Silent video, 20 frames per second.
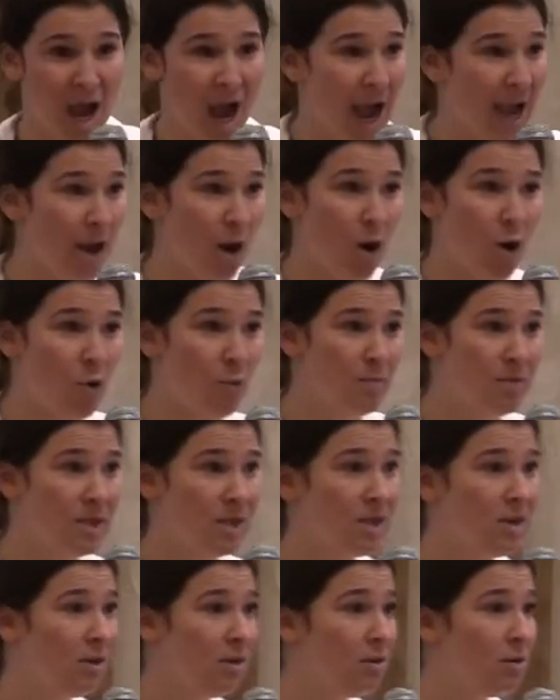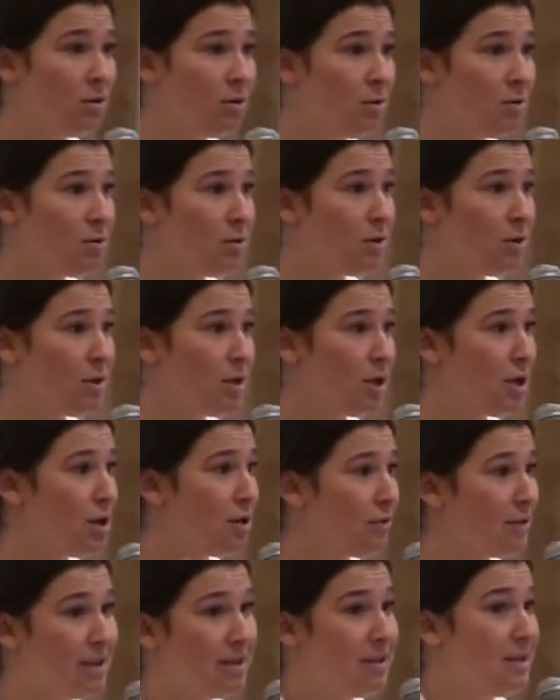I hope that you, you
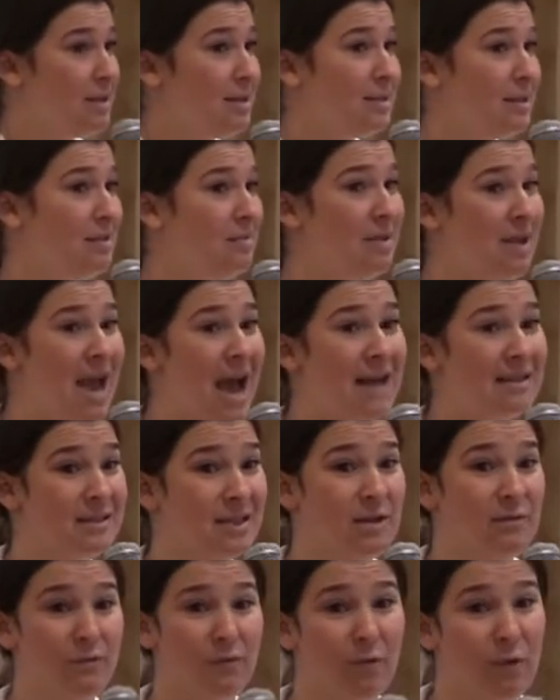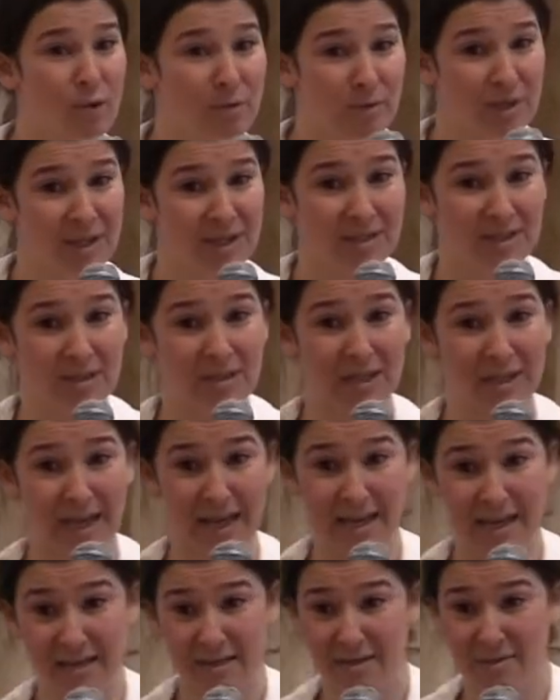know, that this can be as informal as you'd
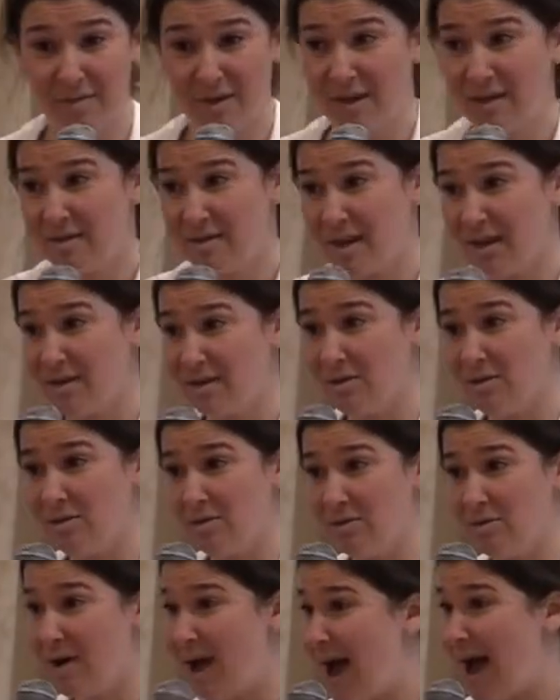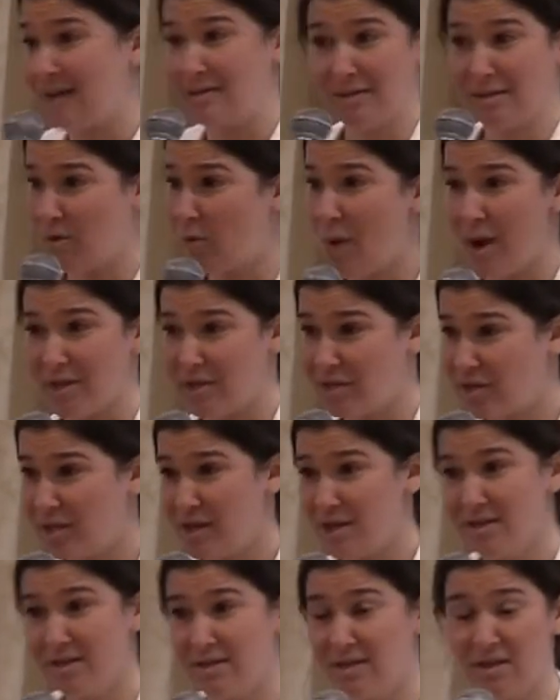like it to be, that you ask
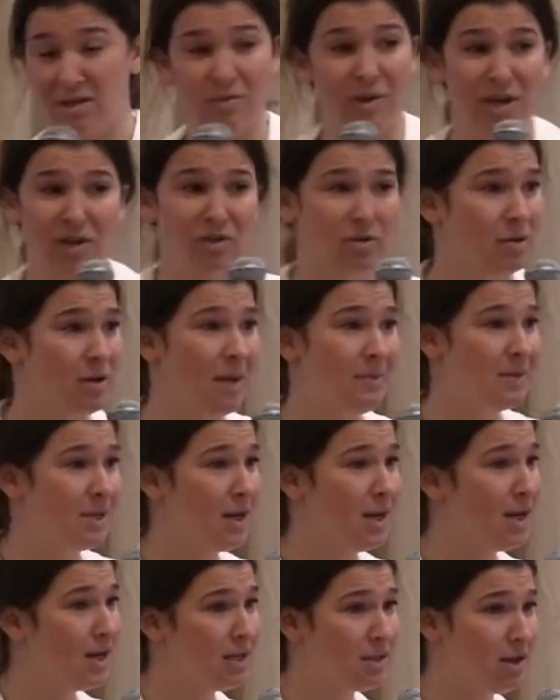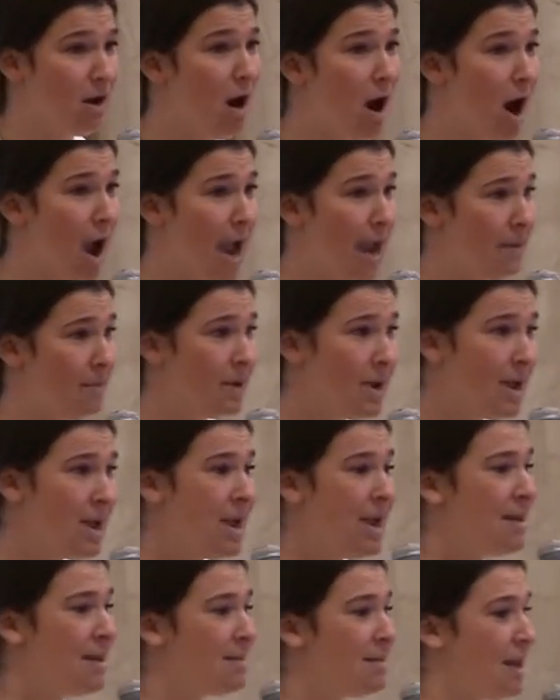questions, that you interrupt at any time,
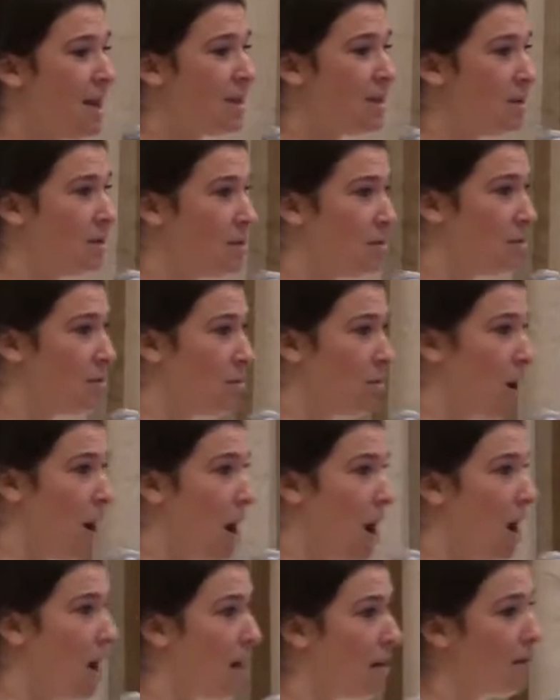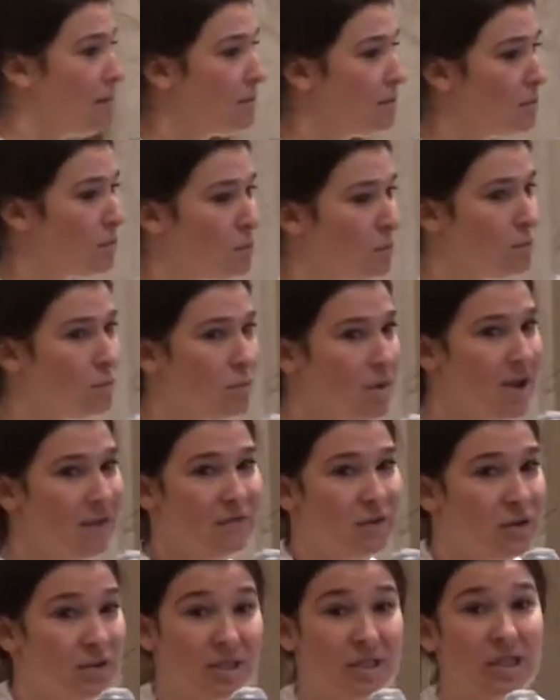that you, uh,
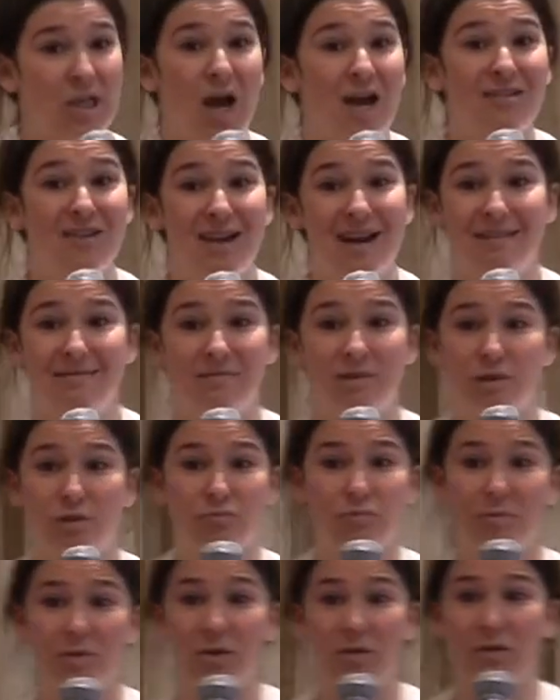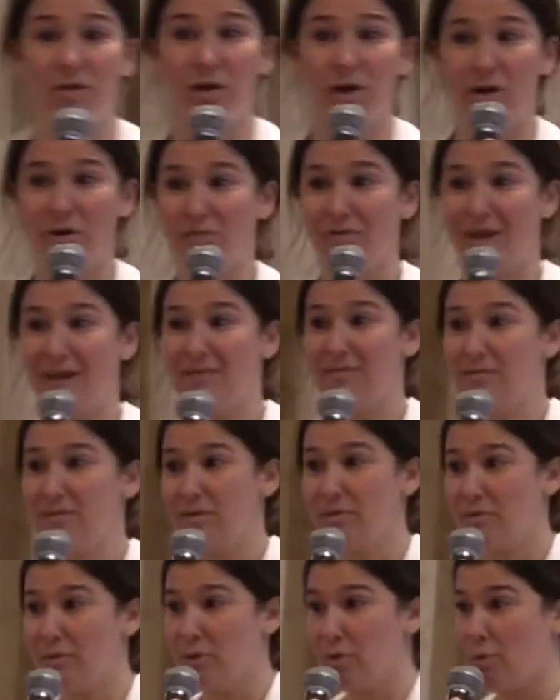if there's a slide that, you know, that
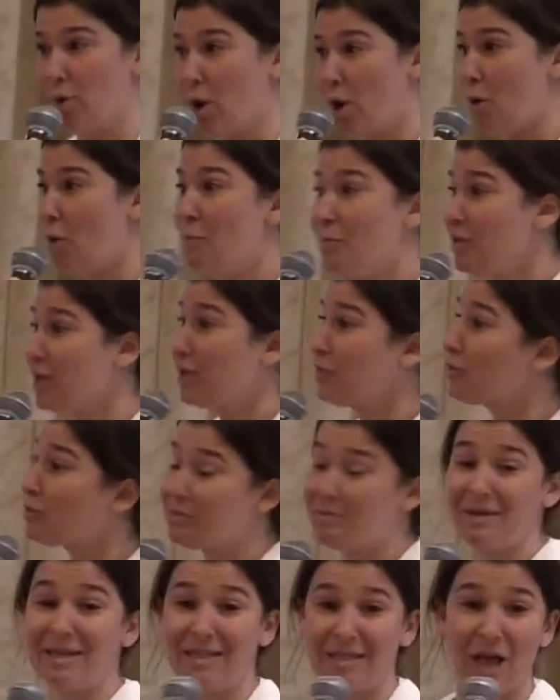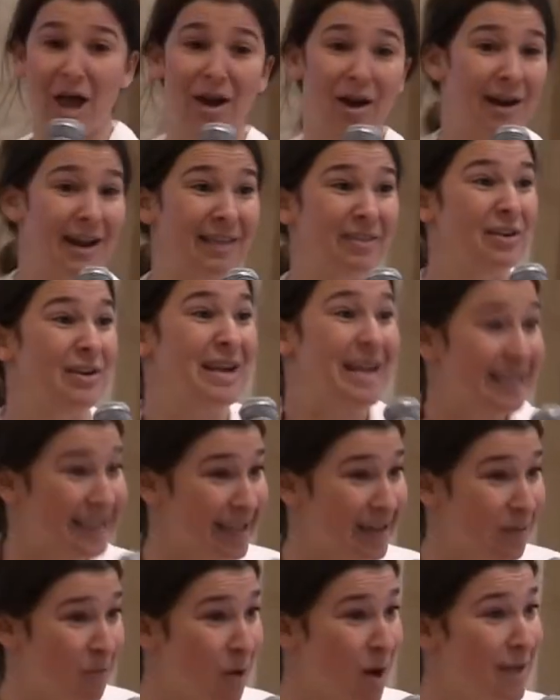you are hoping there would be a slide on and there
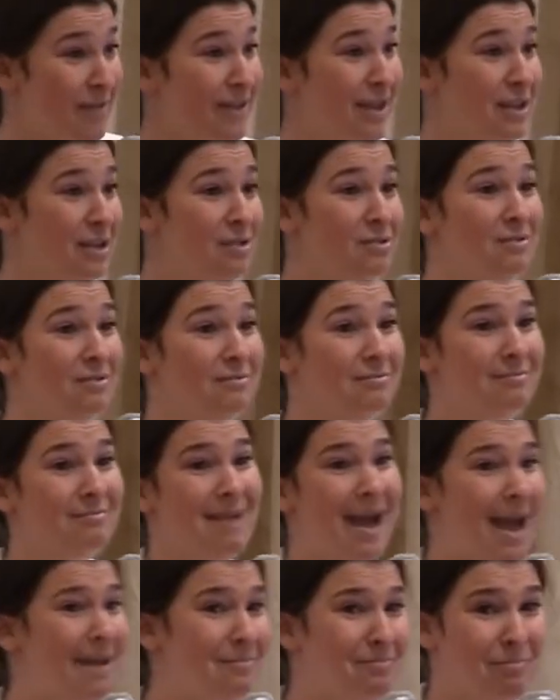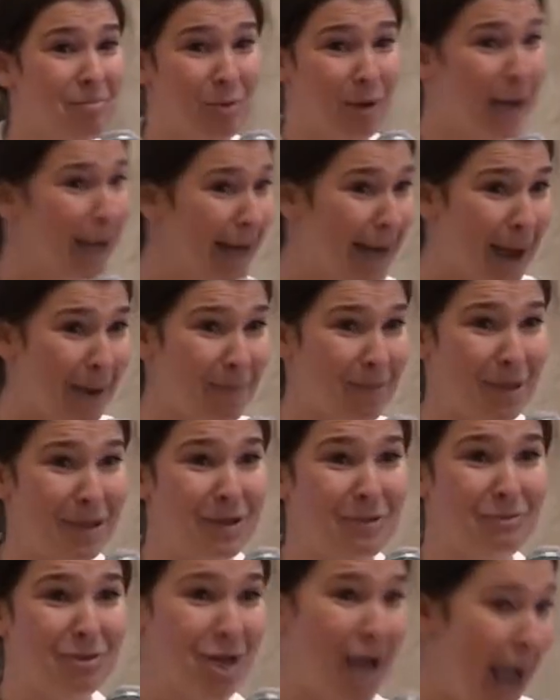isn't one, that you bring it up, that
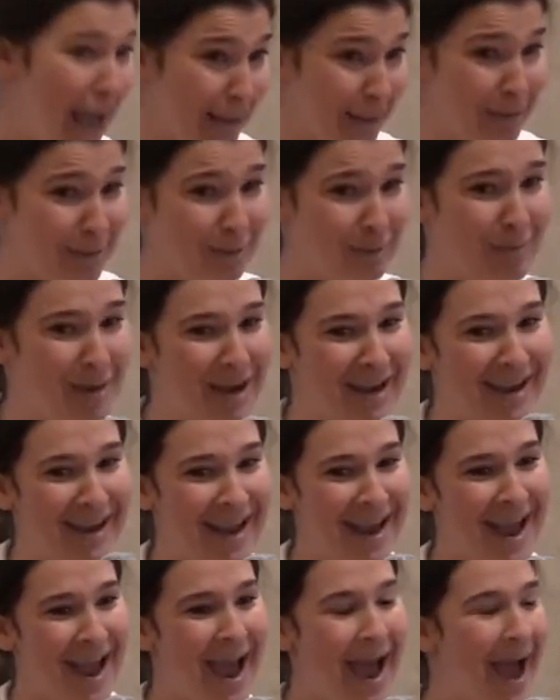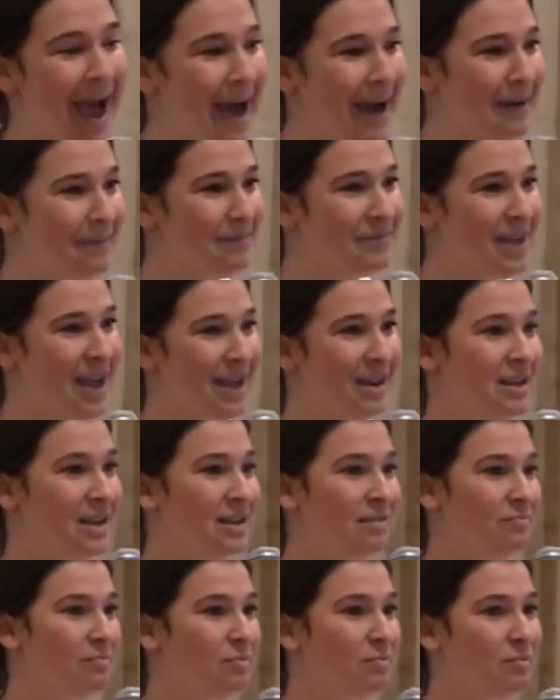you challenge me, um,
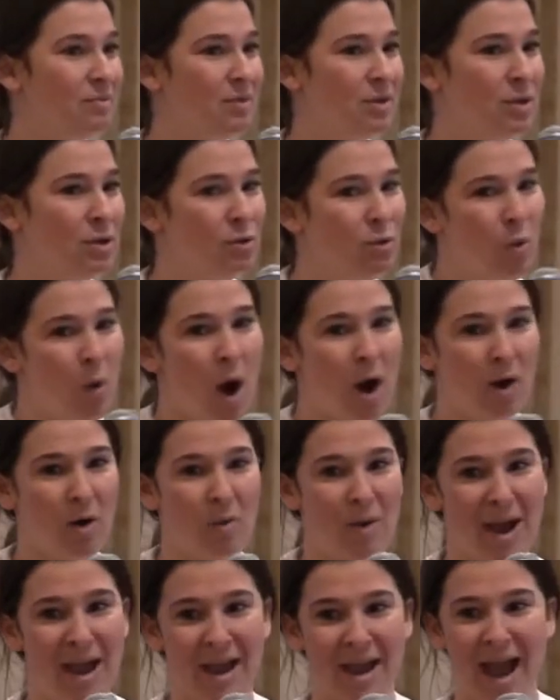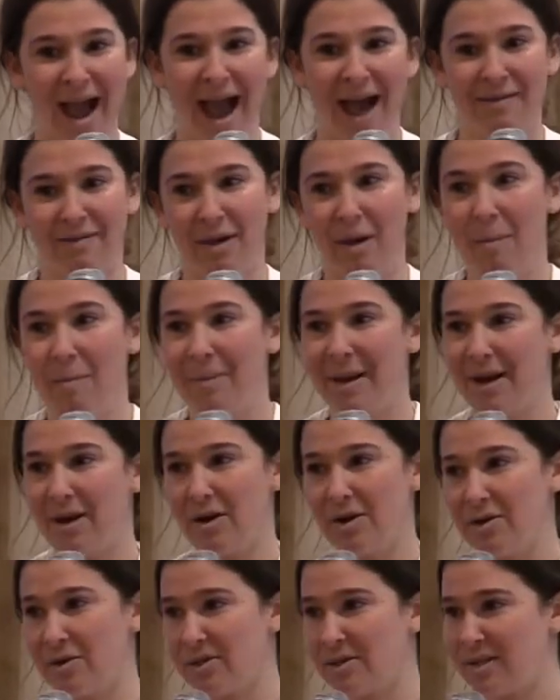that you walk away having a better
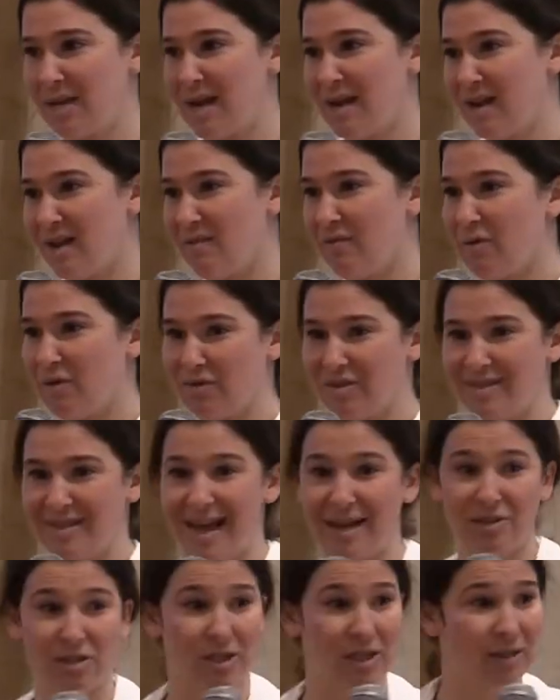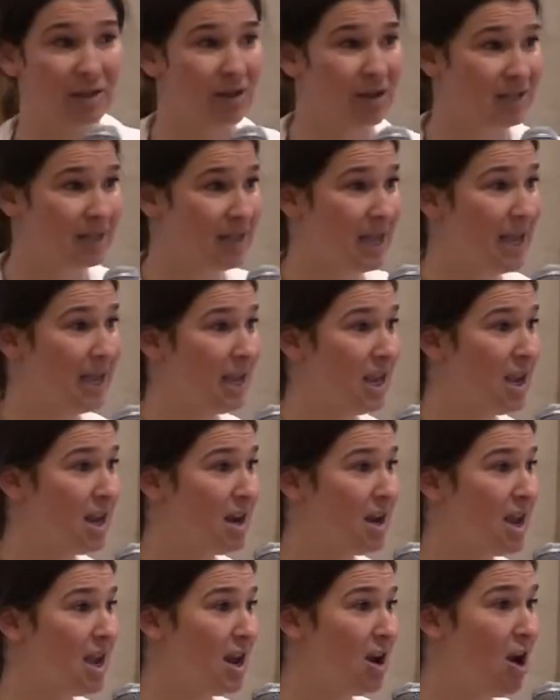understanding of what this actually looks like
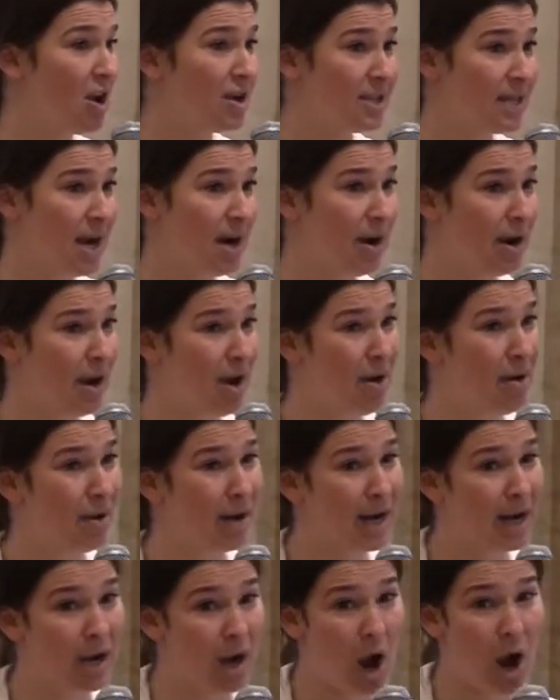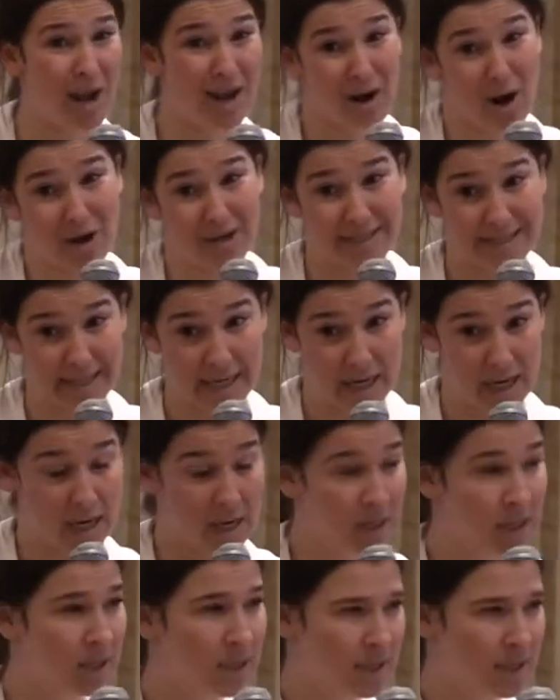in, in Ontario and in, in our city.